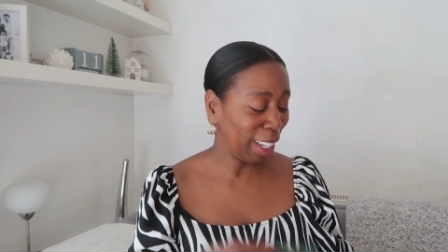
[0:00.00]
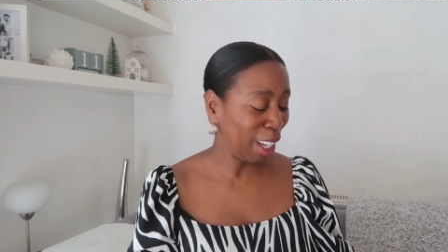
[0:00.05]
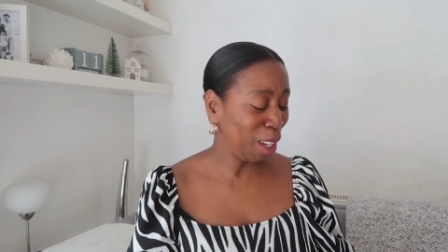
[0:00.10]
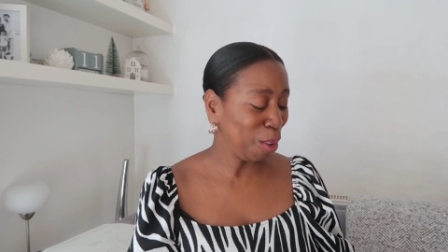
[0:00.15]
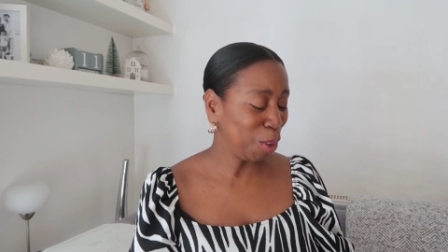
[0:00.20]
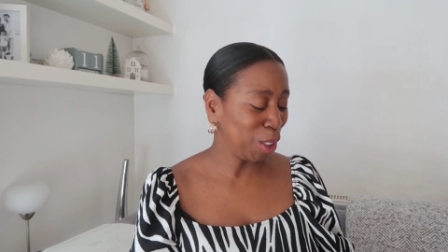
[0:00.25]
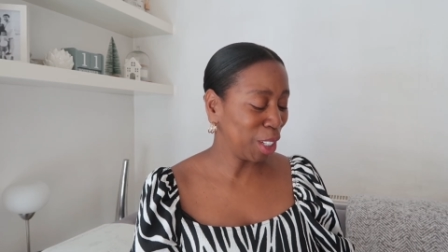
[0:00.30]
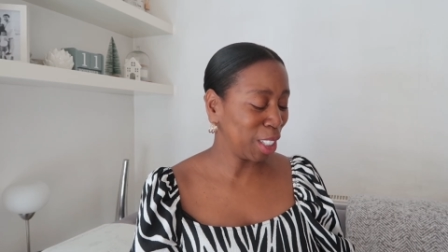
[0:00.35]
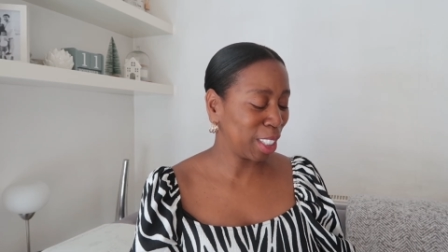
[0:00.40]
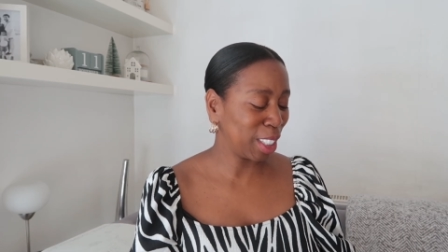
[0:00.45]

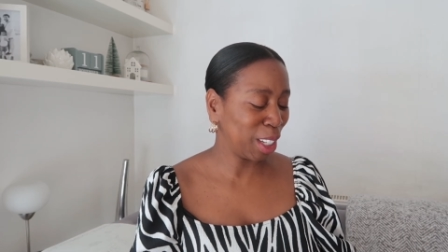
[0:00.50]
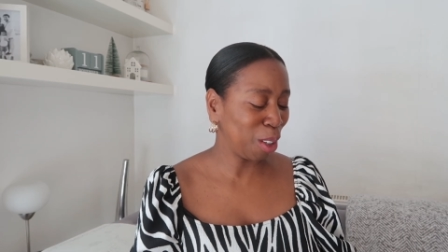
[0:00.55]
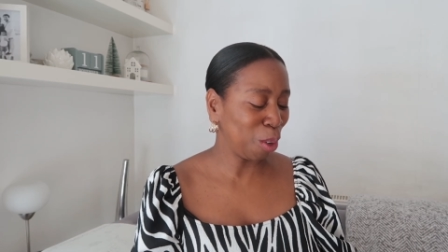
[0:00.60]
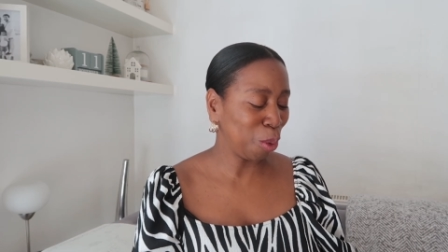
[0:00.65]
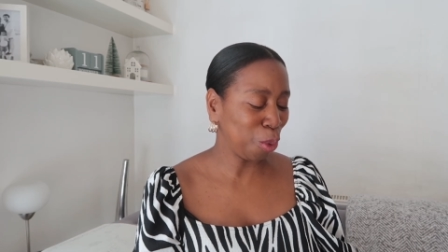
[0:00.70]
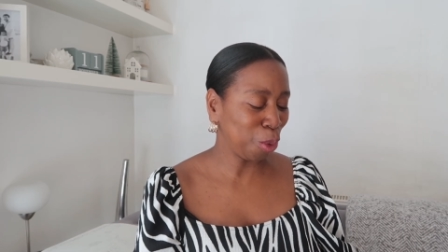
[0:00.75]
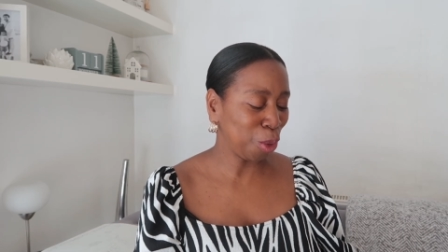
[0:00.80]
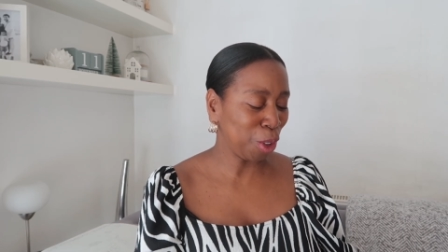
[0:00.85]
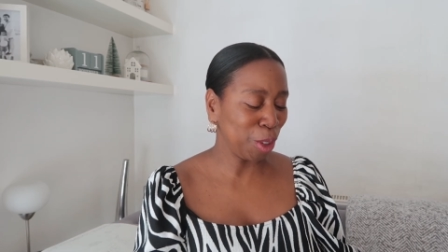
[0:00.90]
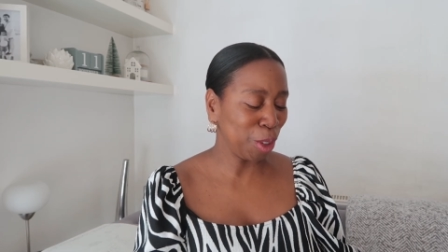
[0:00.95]
okay, for the set
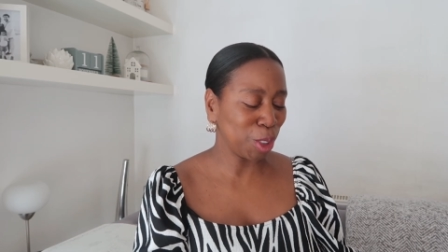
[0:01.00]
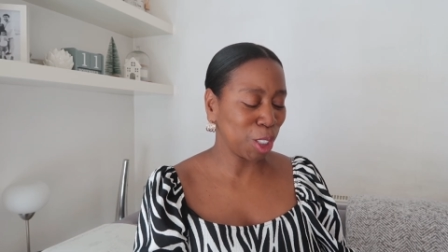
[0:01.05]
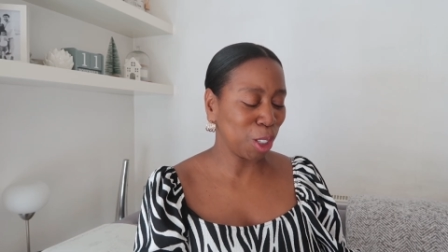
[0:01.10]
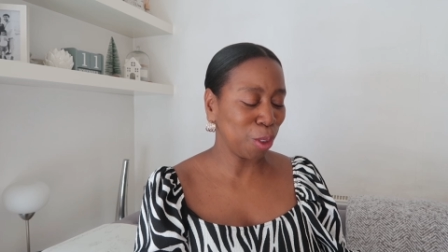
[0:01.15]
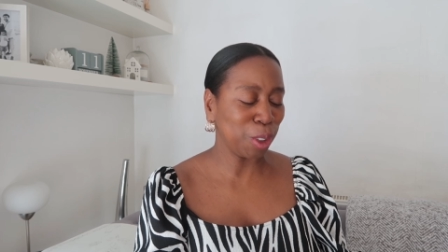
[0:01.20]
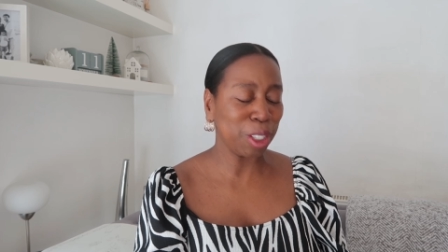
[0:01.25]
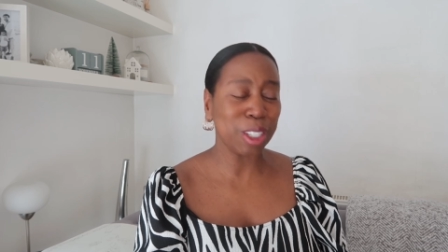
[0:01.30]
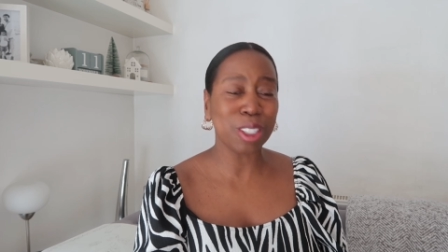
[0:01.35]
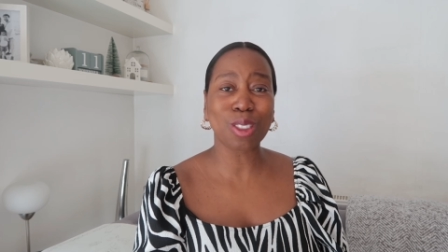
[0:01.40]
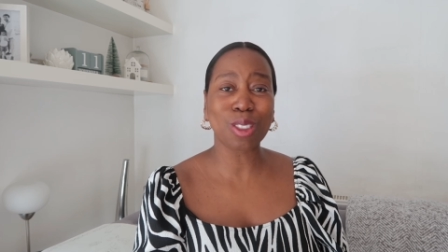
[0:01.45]
of three, which
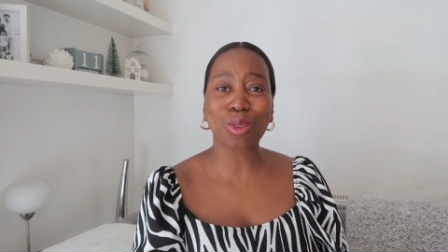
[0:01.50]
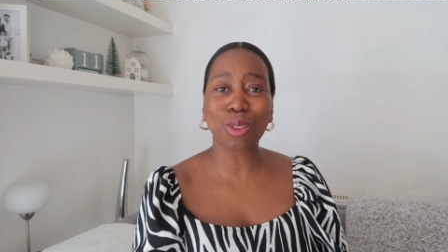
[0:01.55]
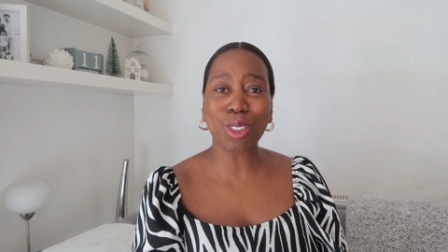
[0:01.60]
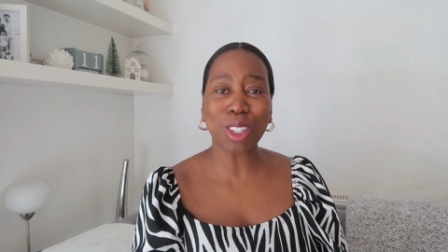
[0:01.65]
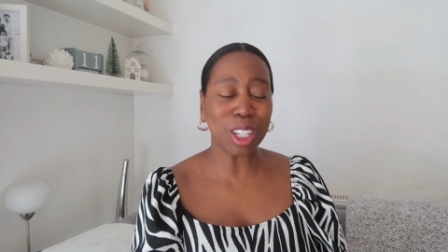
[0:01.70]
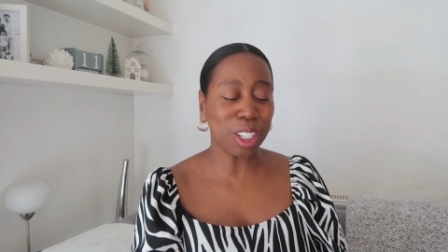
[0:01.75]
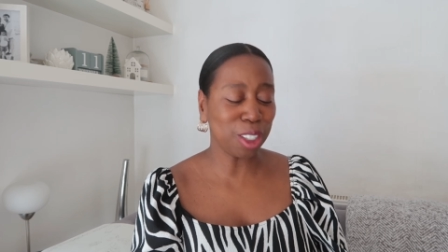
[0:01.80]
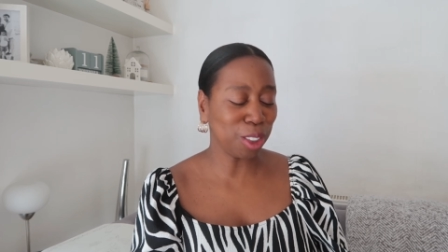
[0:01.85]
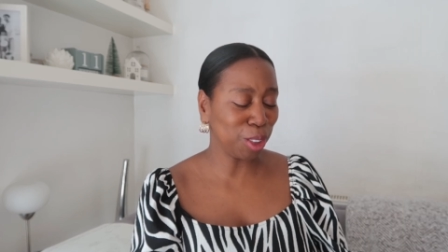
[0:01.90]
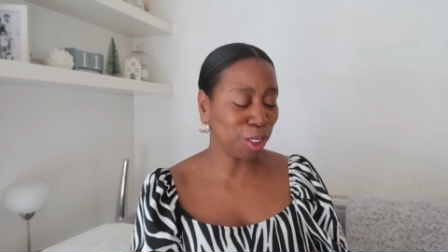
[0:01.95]
I think is
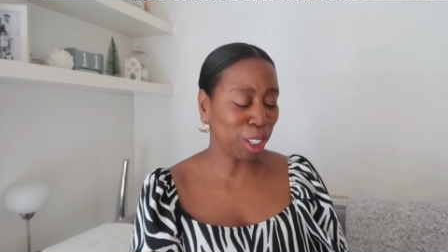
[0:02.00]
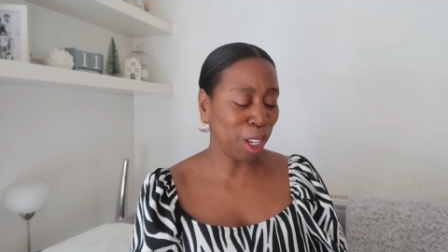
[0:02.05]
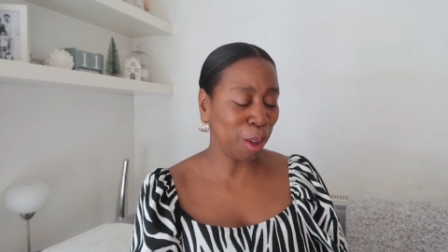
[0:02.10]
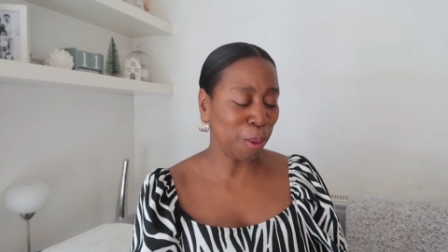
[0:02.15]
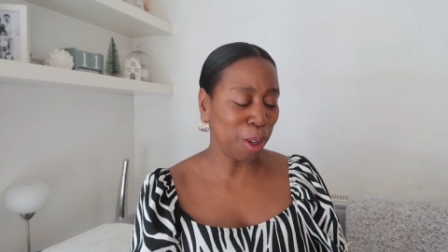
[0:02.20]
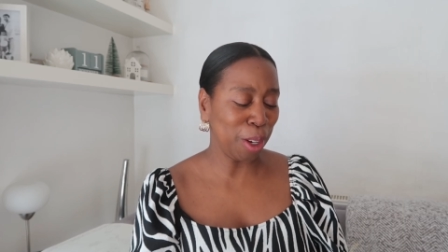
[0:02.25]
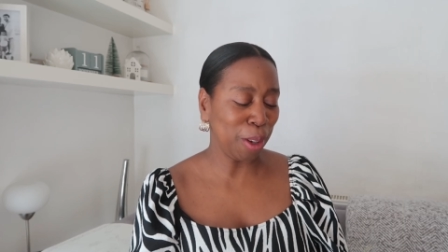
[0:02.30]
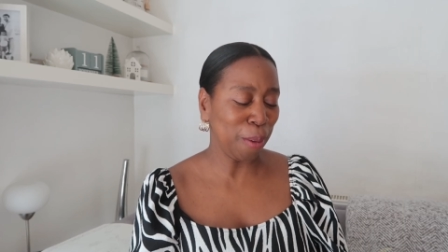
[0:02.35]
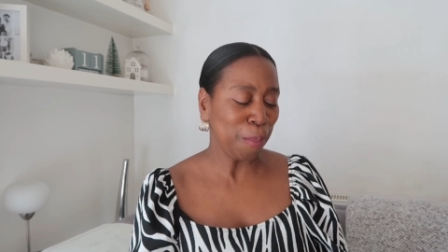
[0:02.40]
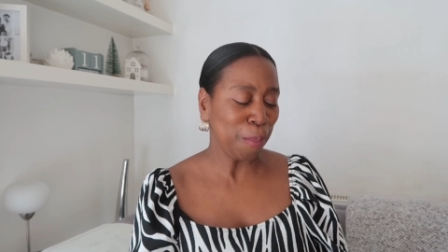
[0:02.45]
really good
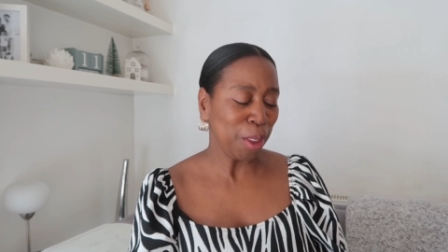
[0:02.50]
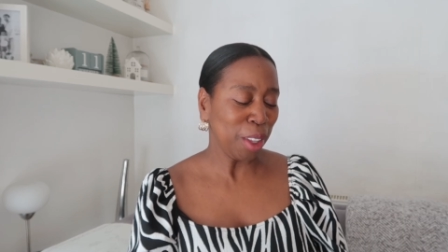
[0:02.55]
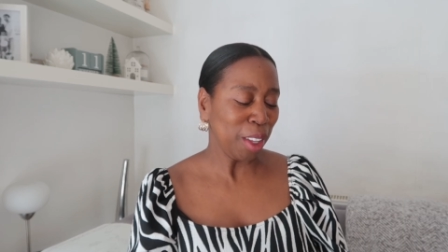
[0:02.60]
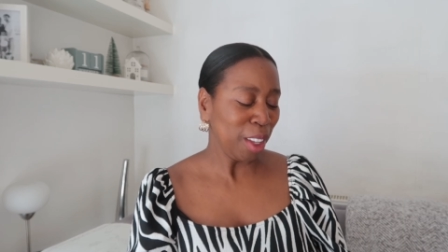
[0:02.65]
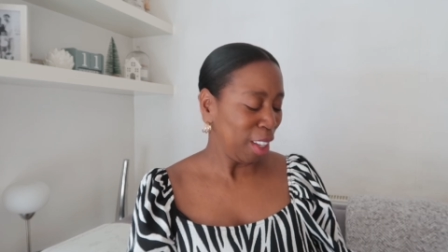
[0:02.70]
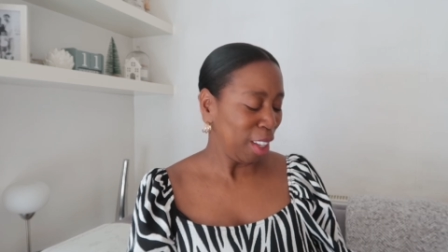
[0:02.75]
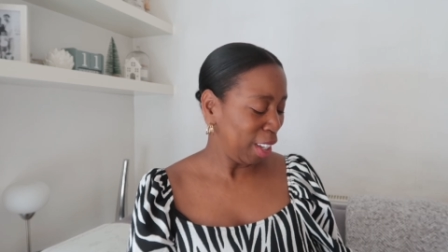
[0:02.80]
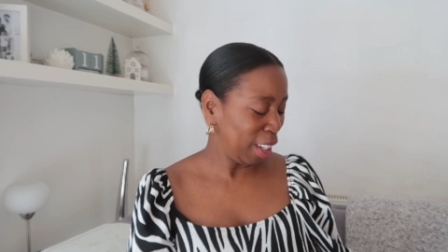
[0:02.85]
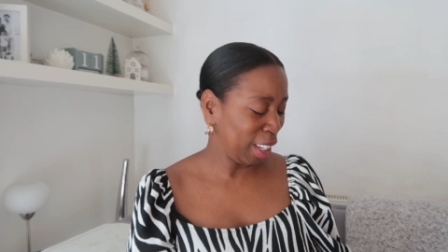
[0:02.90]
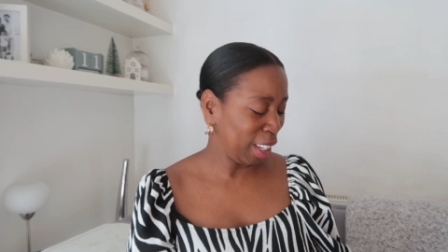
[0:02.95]
going,
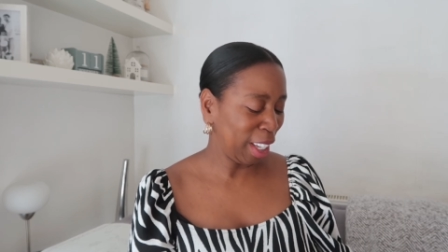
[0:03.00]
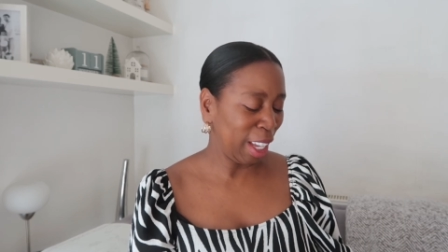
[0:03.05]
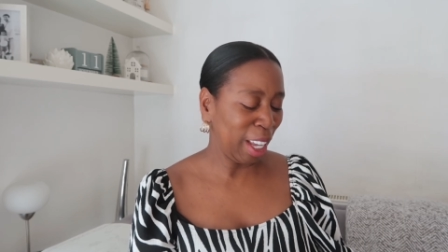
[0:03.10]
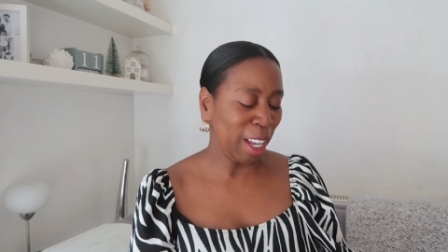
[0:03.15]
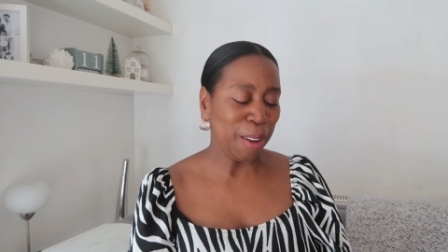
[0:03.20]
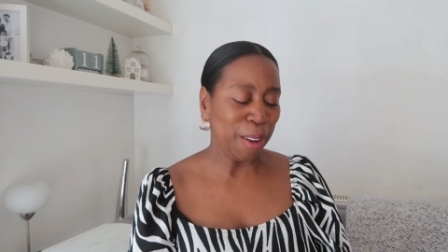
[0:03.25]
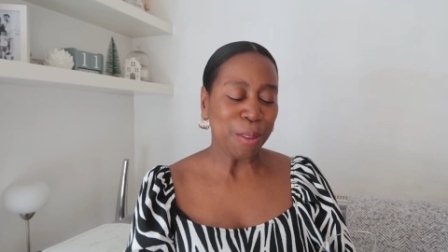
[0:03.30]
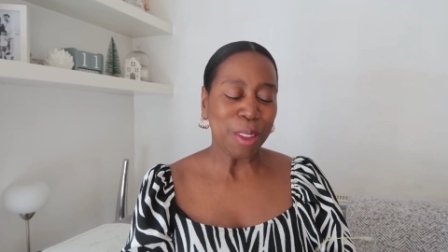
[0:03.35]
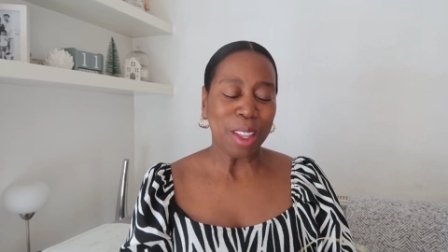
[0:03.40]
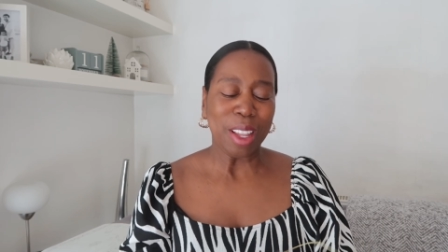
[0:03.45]

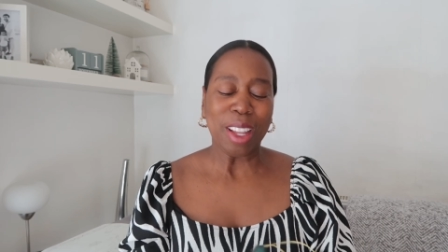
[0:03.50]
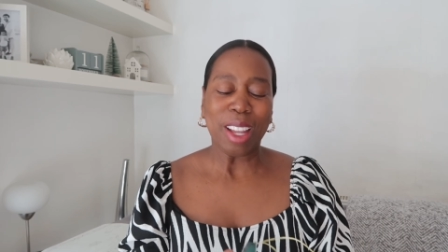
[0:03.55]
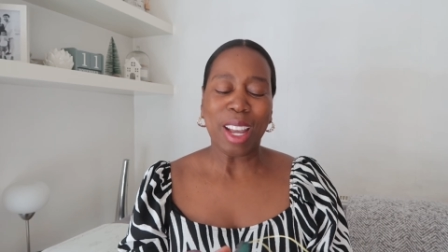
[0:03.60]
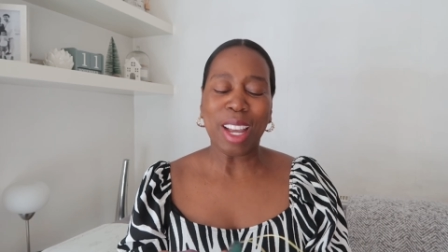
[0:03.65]
okay.